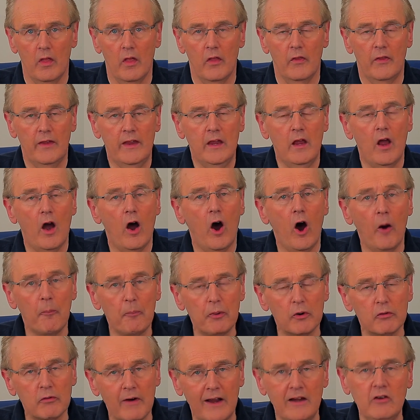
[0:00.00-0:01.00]
The
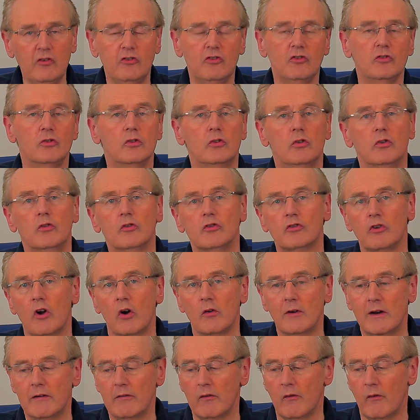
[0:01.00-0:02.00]
operational
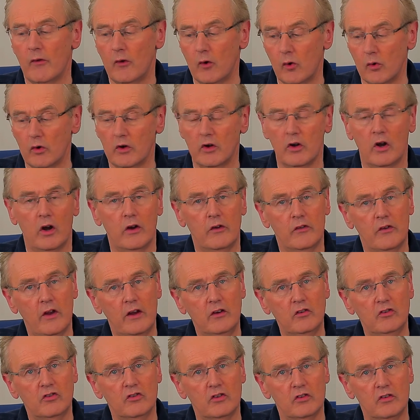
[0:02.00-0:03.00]
control level of the
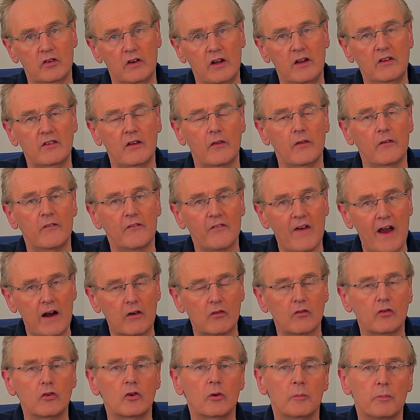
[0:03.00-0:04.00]
organisation is at the
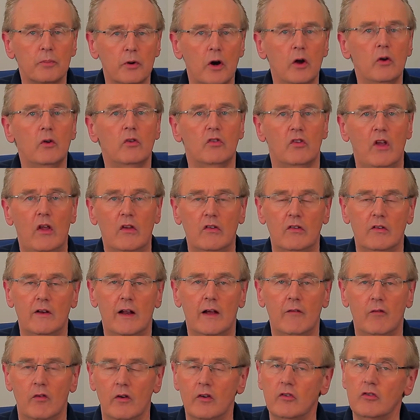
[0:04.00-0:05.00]
factory or process
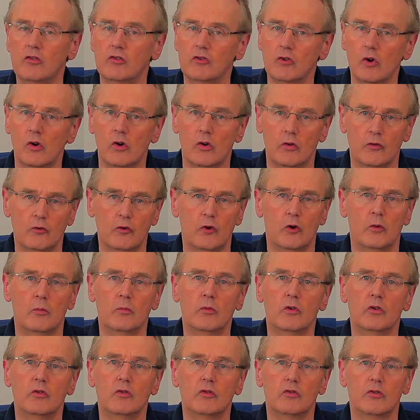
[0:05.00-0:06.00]
level. It's
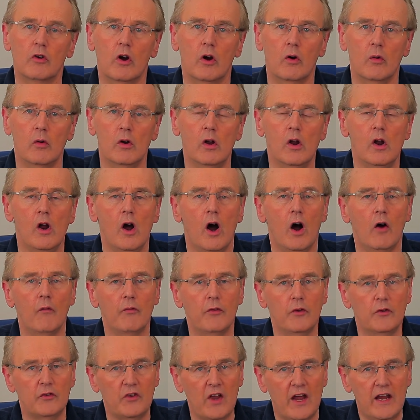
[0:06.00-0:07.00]
short-term control of
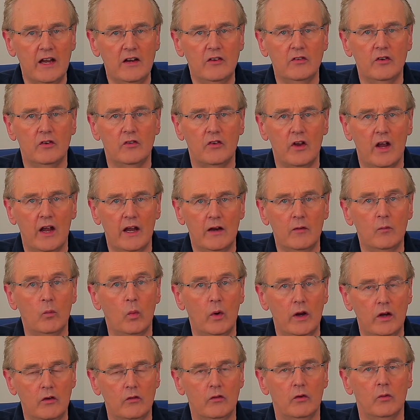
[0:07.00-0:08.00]
the day-to-day and
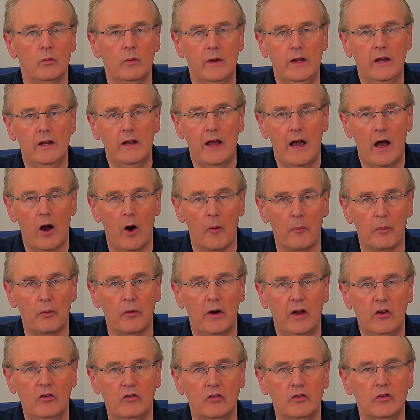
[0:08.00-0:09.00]
week-to-week
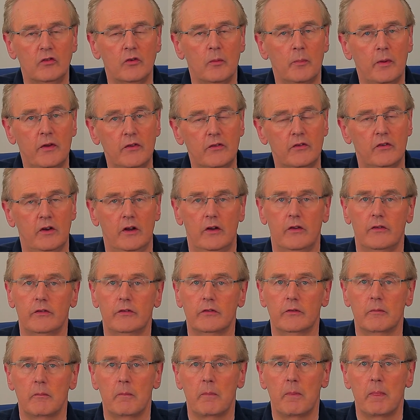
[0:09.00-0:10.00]
operations of a
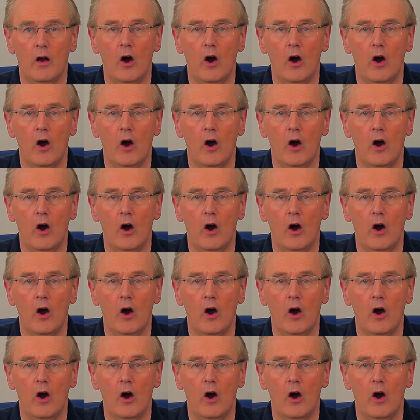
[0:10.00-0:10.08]
business.